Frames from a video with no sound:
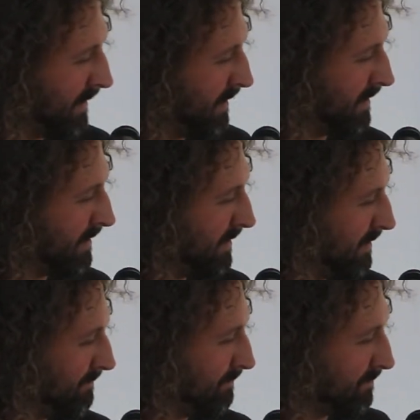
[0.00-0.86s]

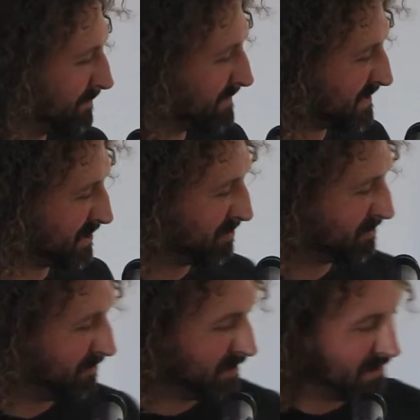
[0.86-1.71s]
Uh, so
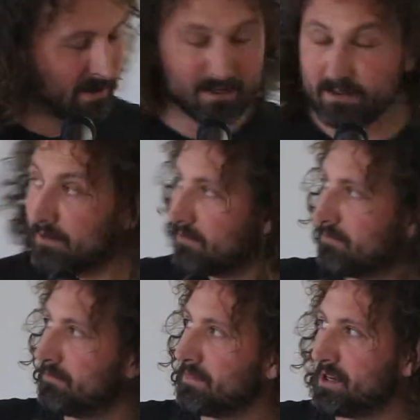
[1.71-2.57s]

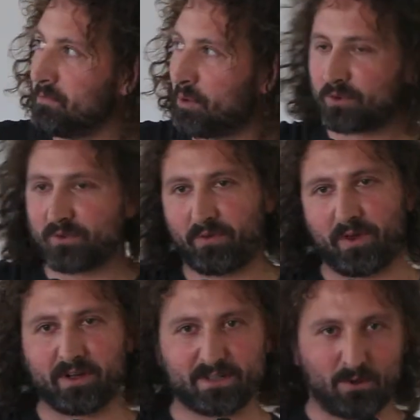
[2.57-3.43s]
the important
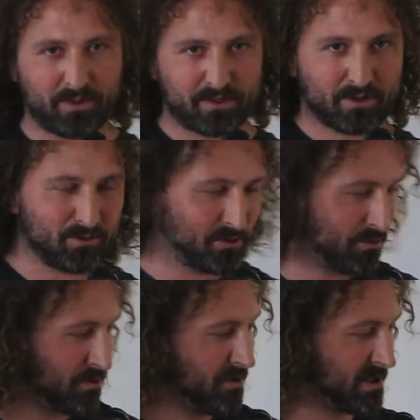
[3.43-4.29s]
thing is always the
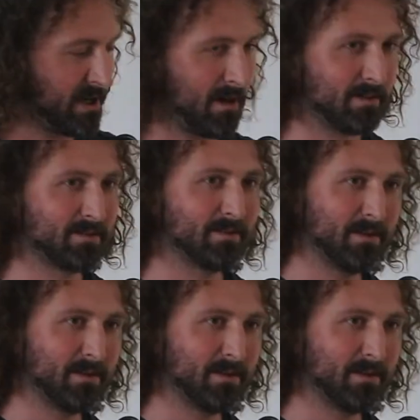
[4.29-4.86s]
construction start,